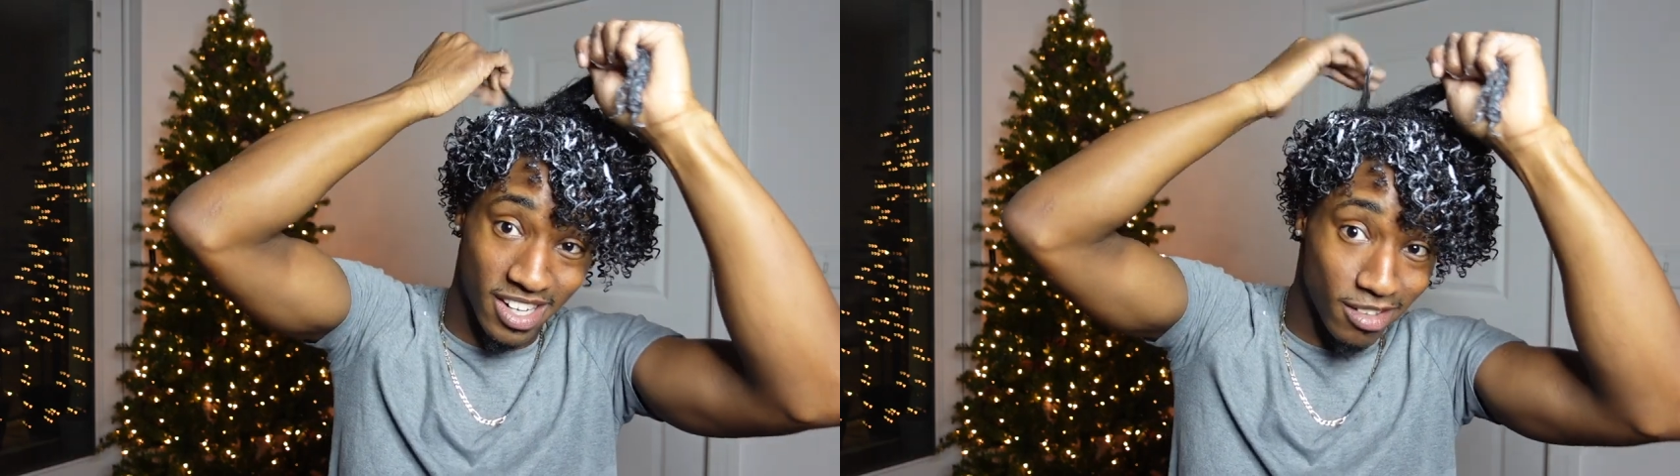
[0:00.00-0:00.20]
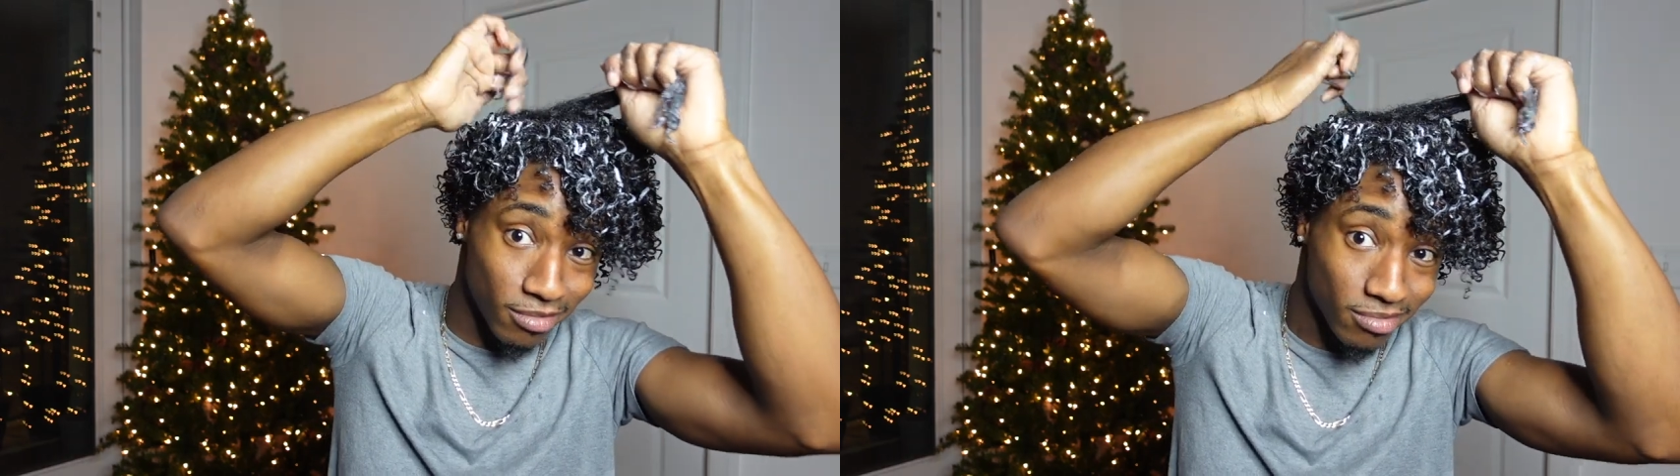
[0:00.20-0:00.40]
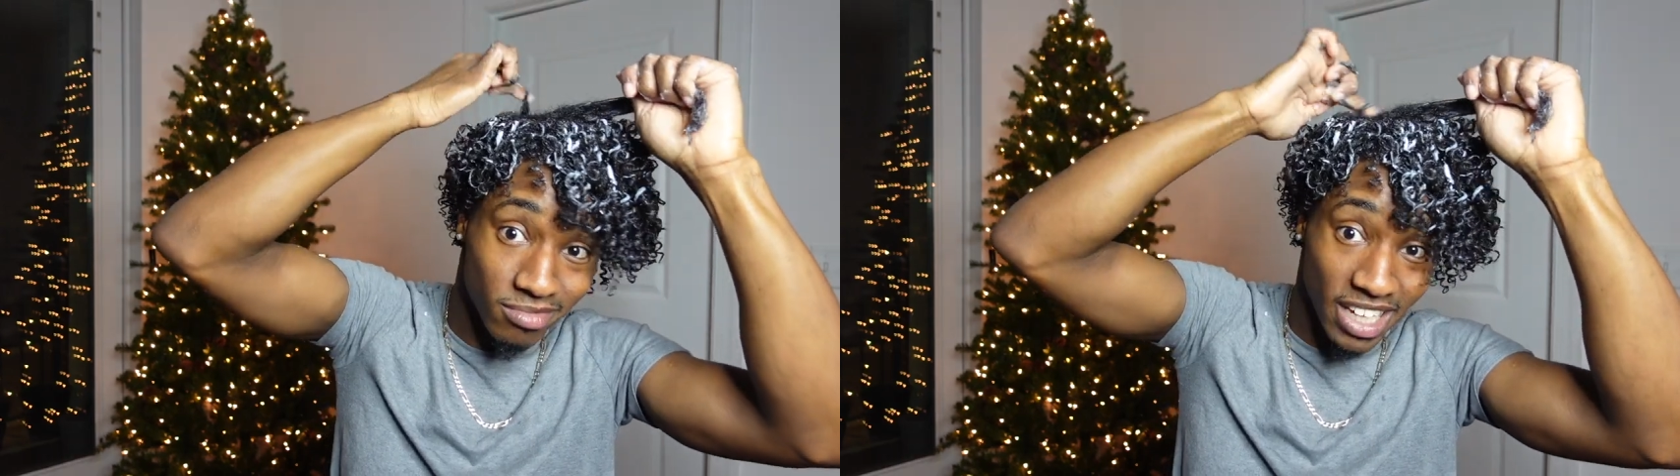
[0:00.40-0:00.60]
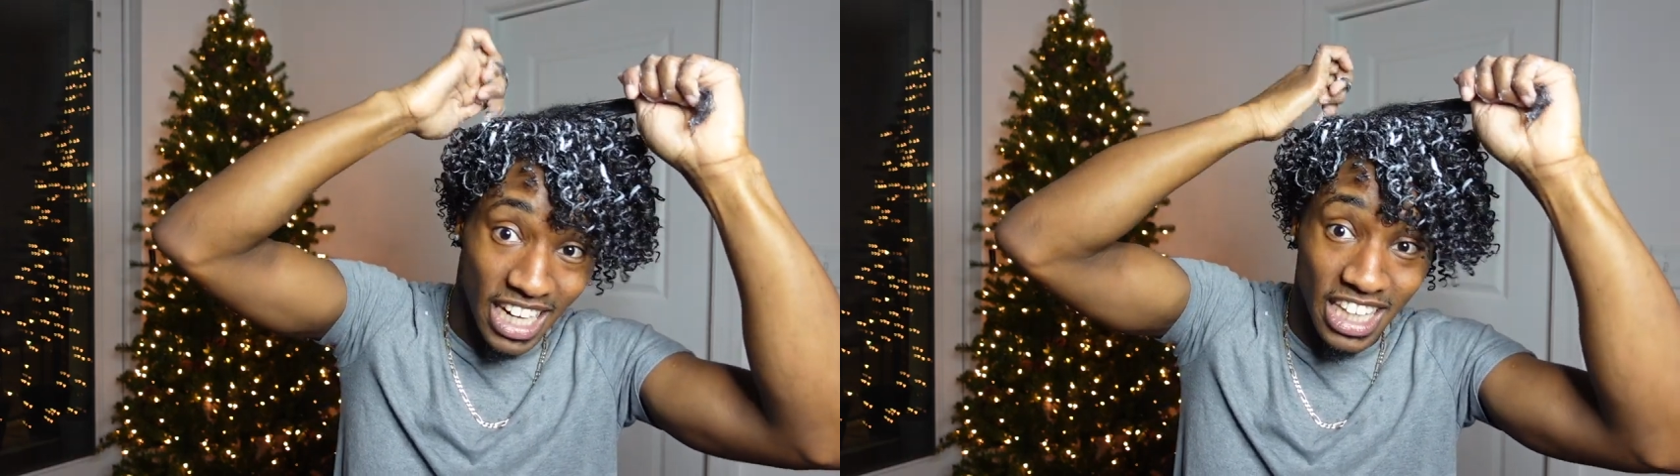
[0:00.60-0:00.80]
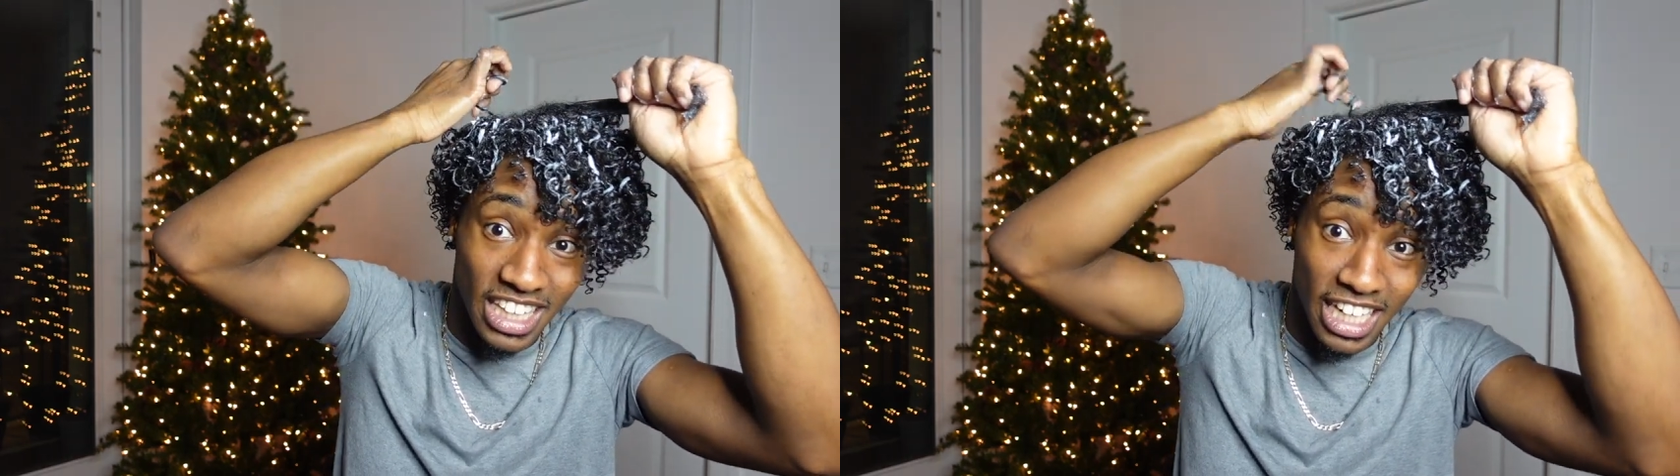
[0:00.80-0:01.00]
than
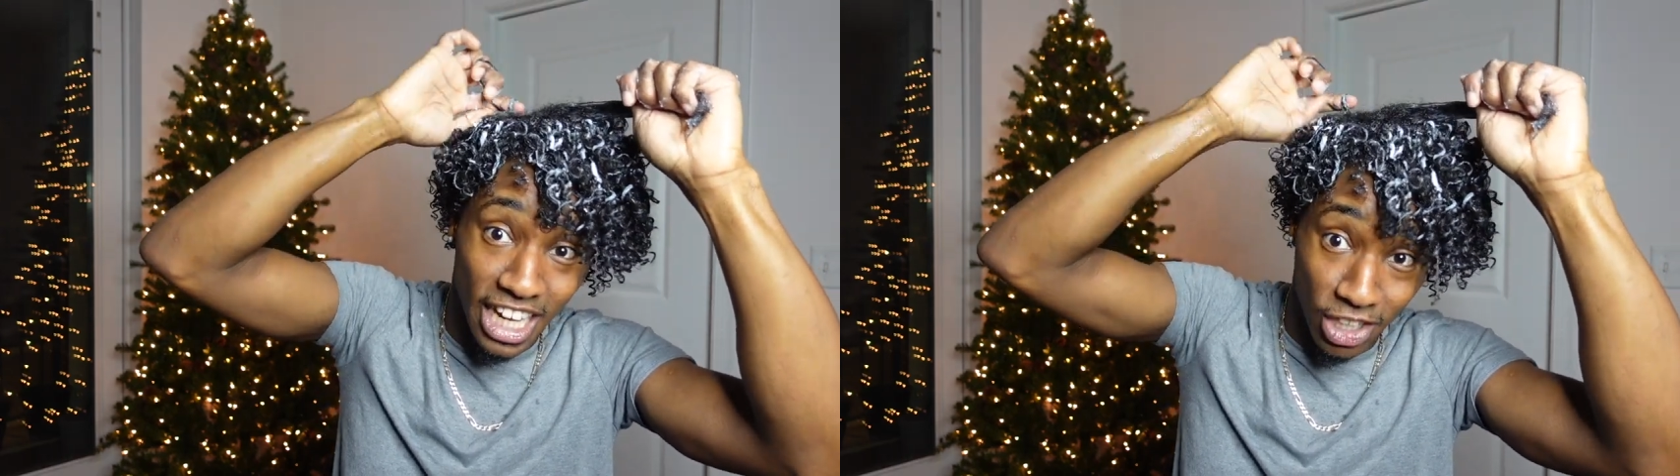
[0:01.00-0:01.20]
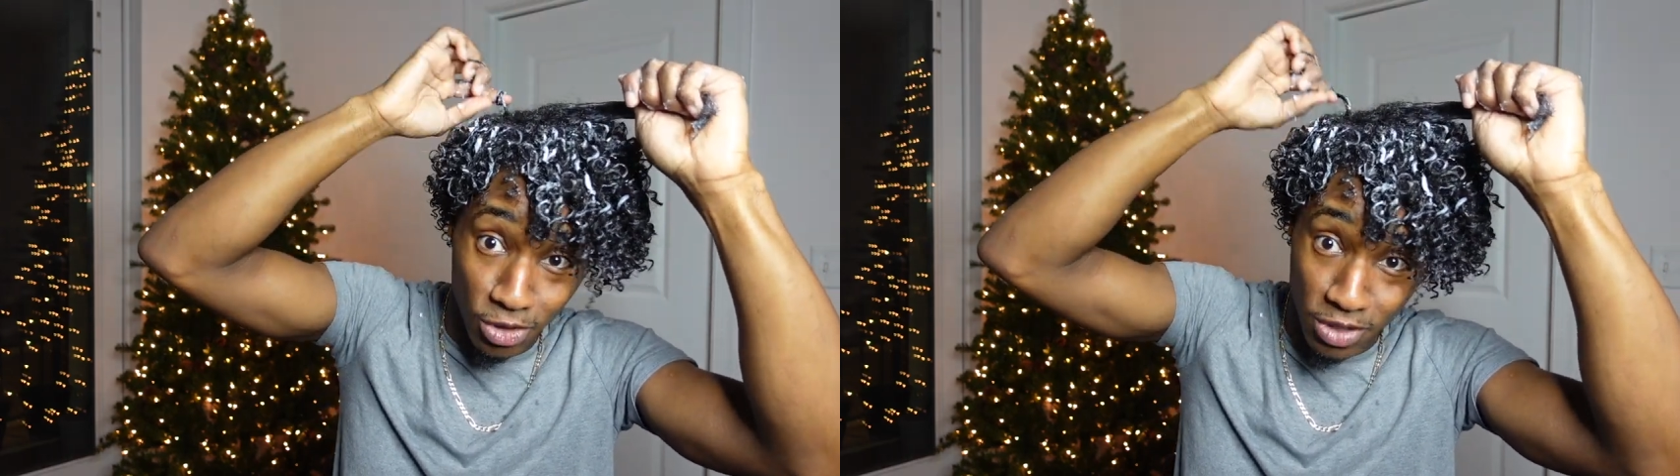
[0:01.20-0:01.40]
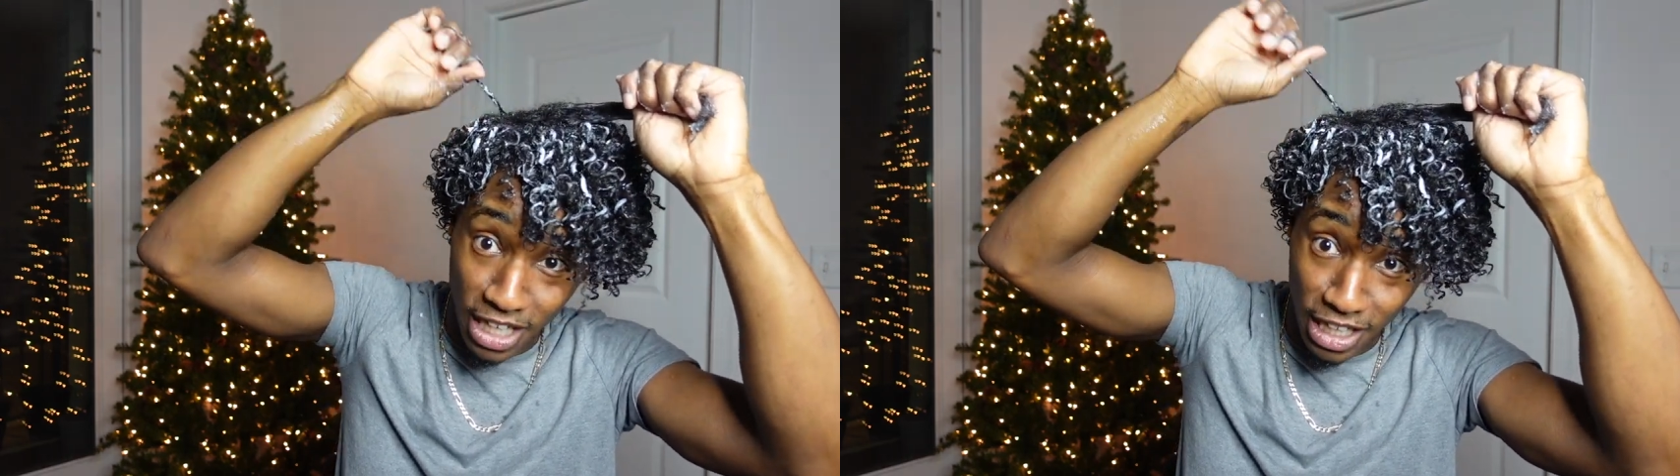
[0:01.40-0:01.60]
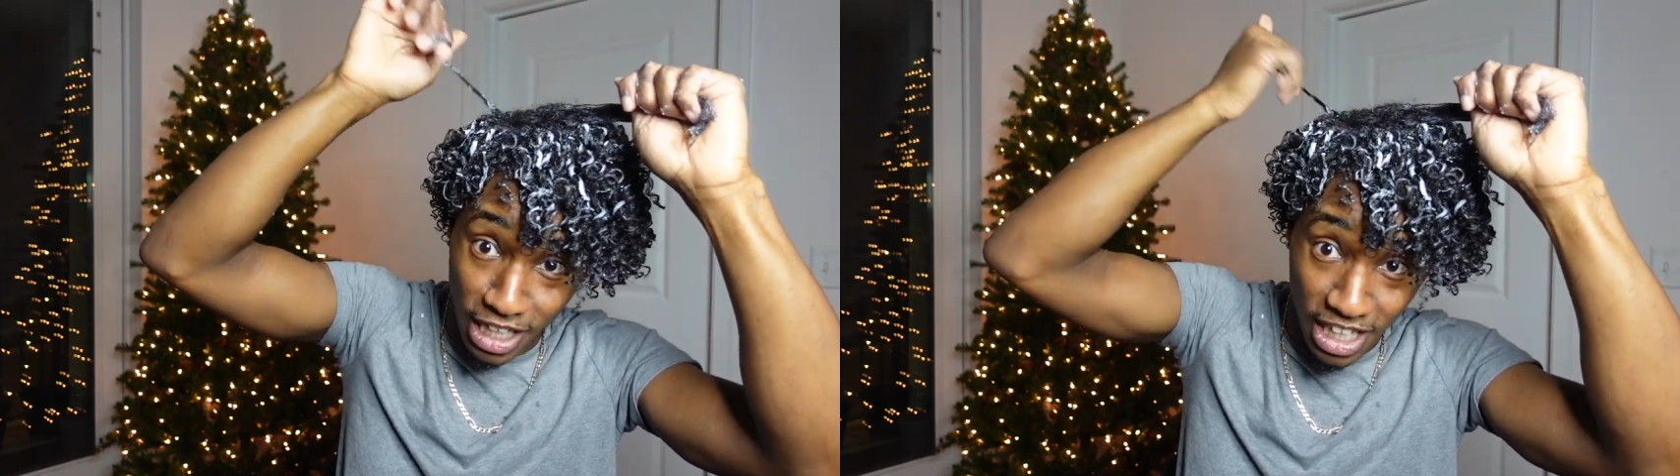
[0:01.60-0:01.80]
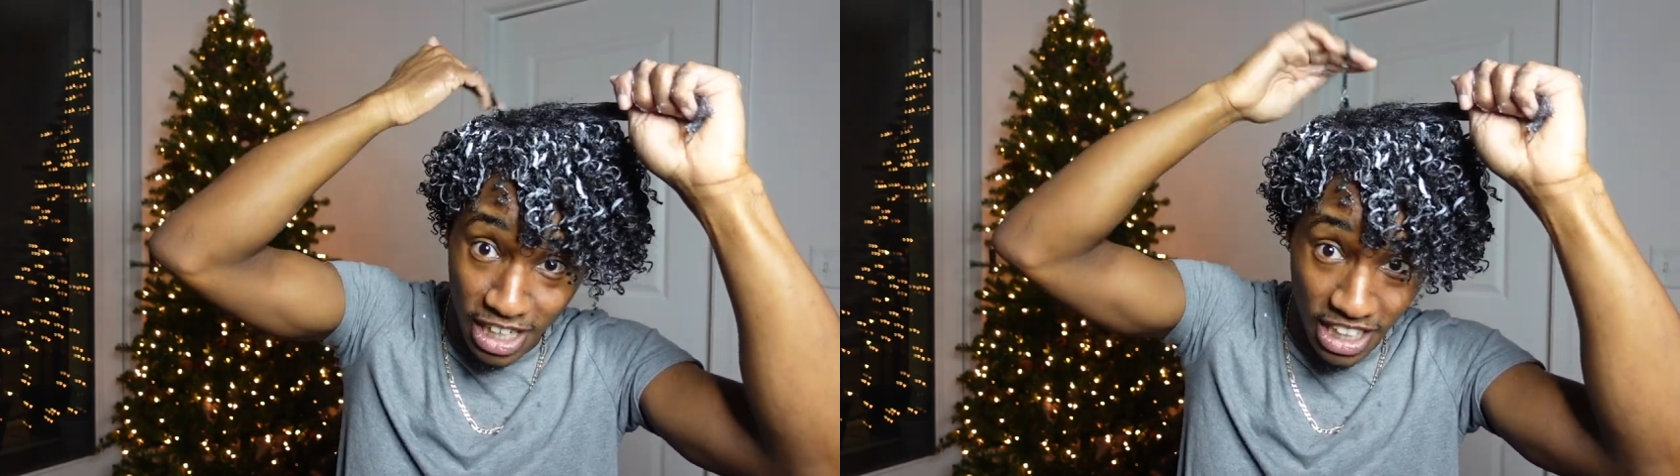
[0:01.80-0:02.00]
anything that you can